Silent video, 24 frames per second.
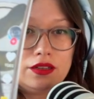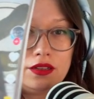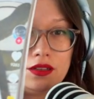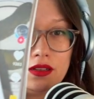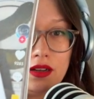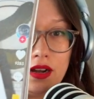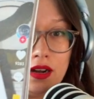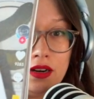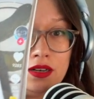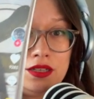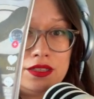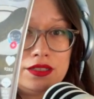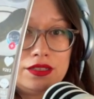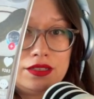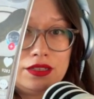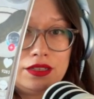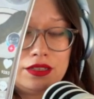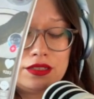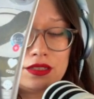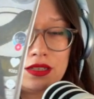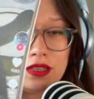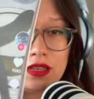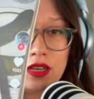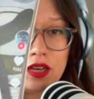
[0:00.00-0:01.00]
honestly
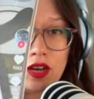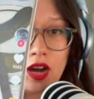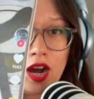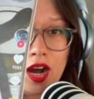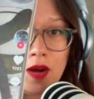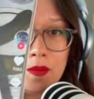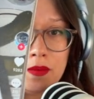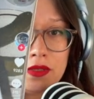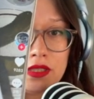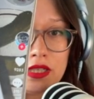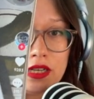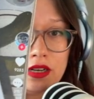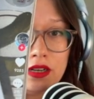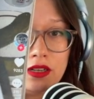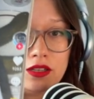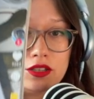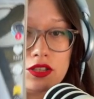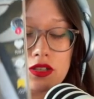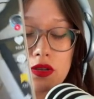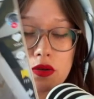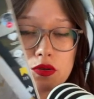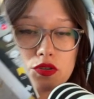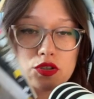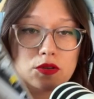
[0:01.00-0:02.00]
is like a commentary on
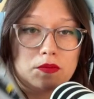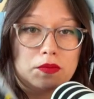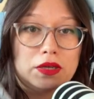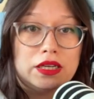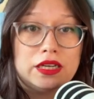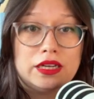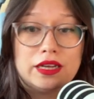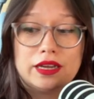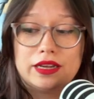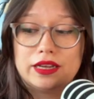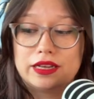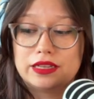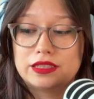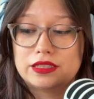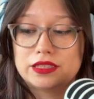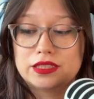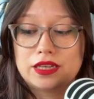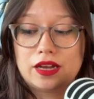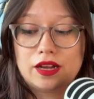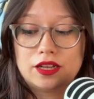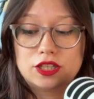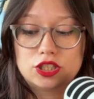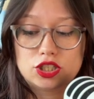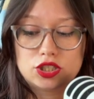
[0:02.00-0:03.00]
social media. It's
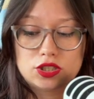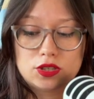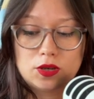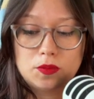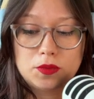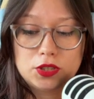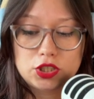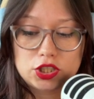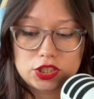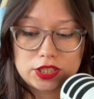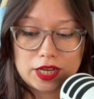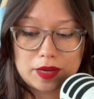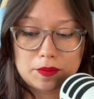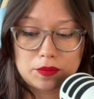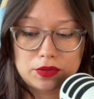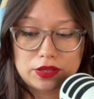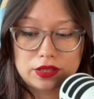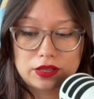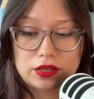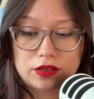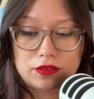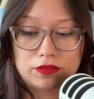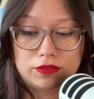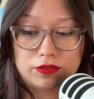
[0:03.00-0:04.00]
got so much depth
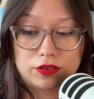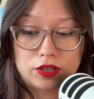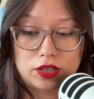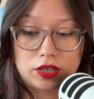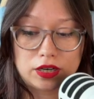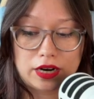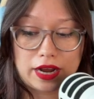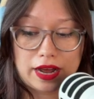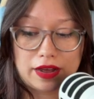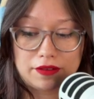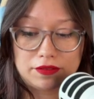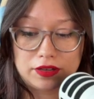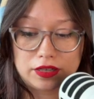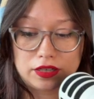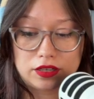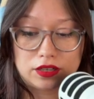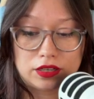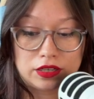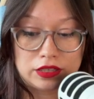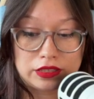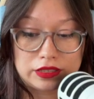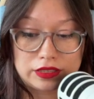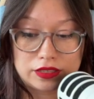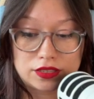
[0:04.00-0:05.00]
for having
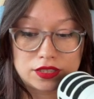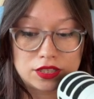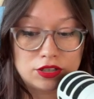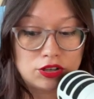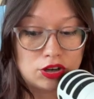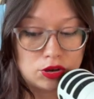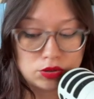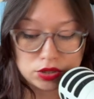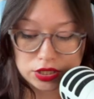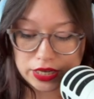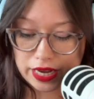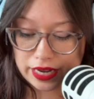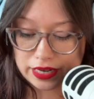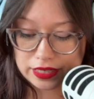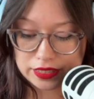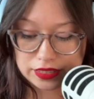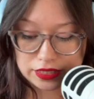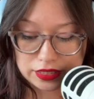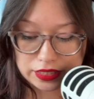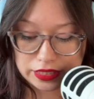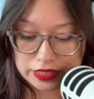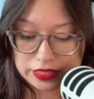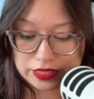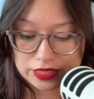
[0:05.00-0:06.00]
zero text
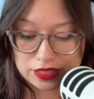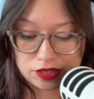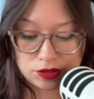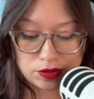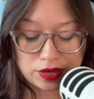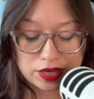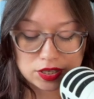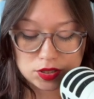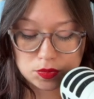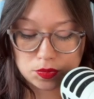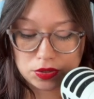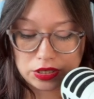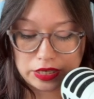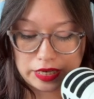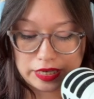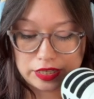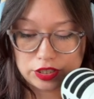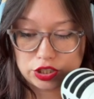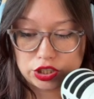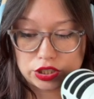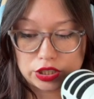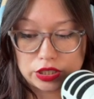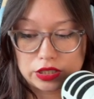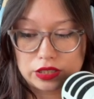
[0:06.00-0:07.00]
in it, zero
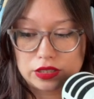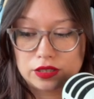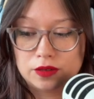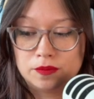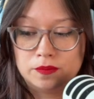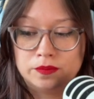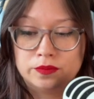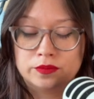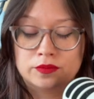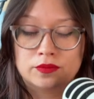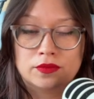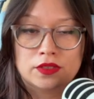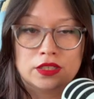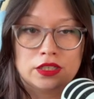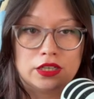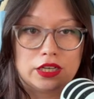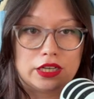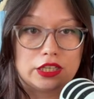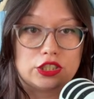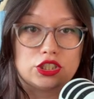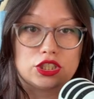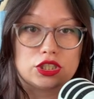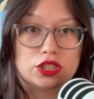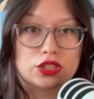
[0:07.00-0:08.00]
explanation.
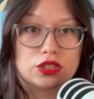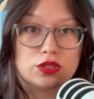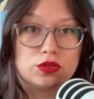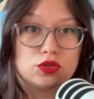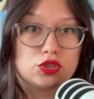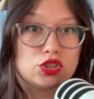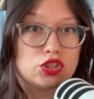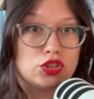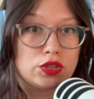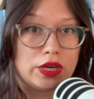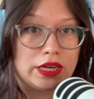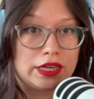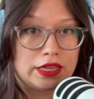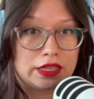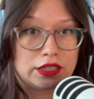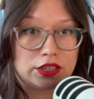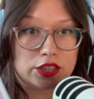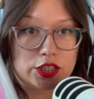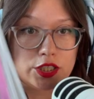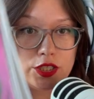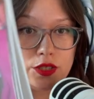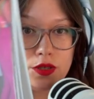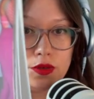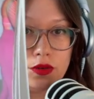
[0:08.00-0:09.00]
It just goes straight
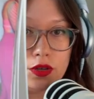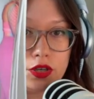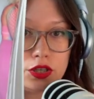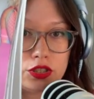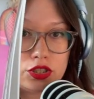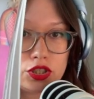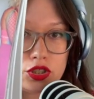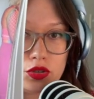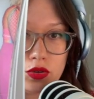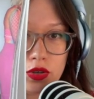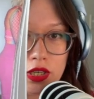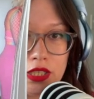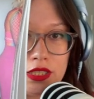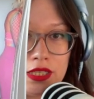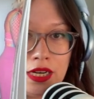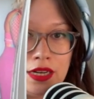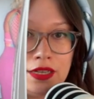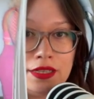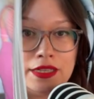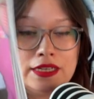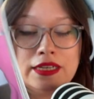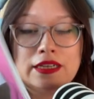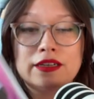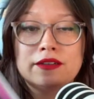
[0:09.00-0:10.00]
into her
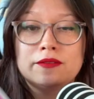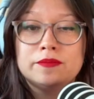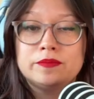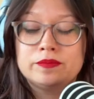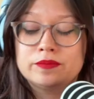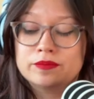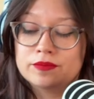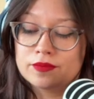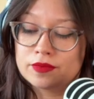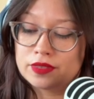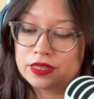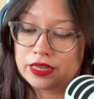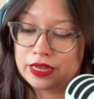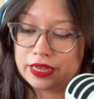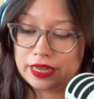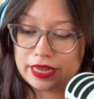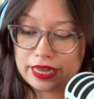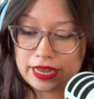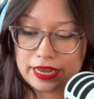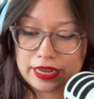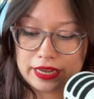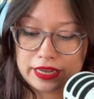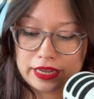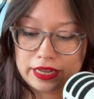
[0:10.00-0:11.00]
storytelling.
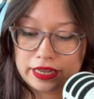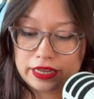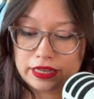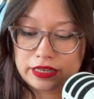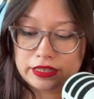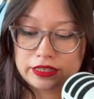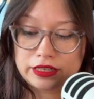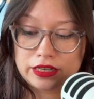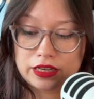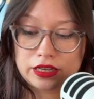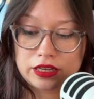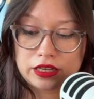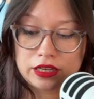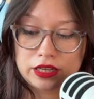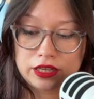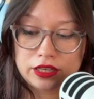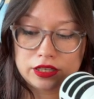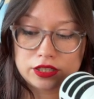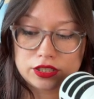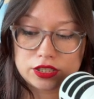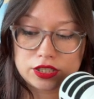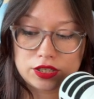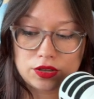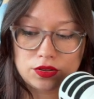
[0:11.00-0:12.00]
And
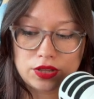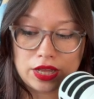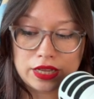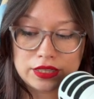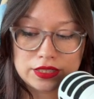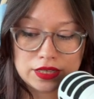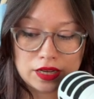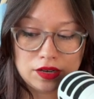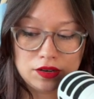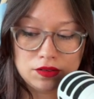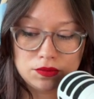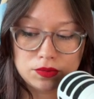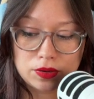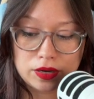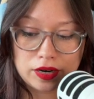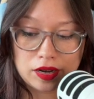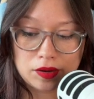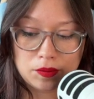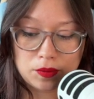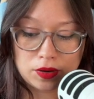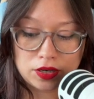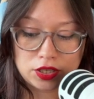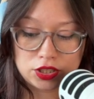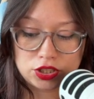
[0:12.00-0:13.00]
so that's kind of what I
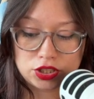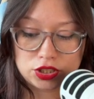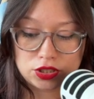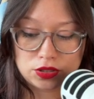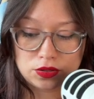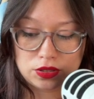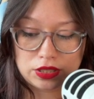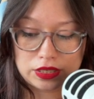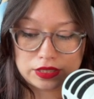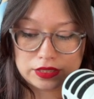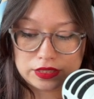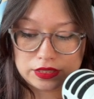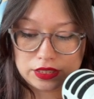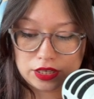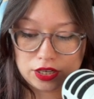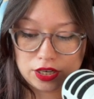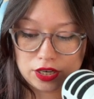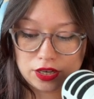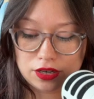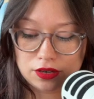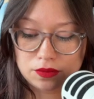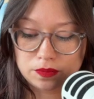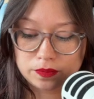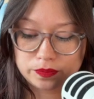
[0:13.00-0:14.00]
want to do this
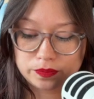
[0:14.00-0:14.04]
year,